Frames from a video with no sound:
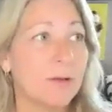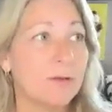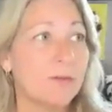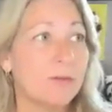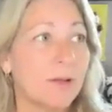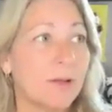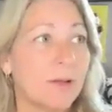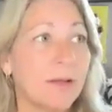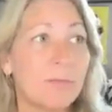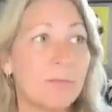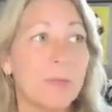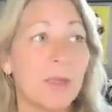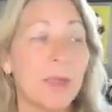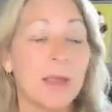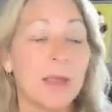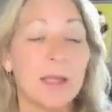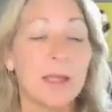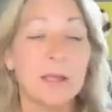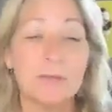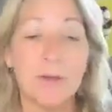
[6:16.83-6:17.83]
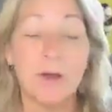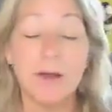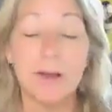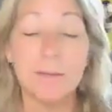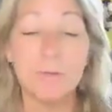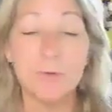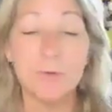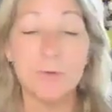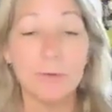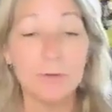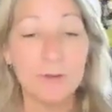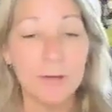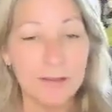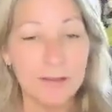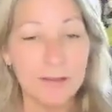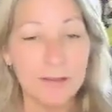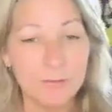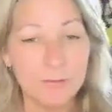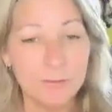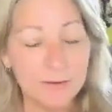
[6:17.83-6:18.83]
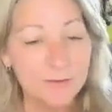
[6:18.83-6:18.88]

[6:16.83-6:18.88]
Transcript: It's like, it's time to live.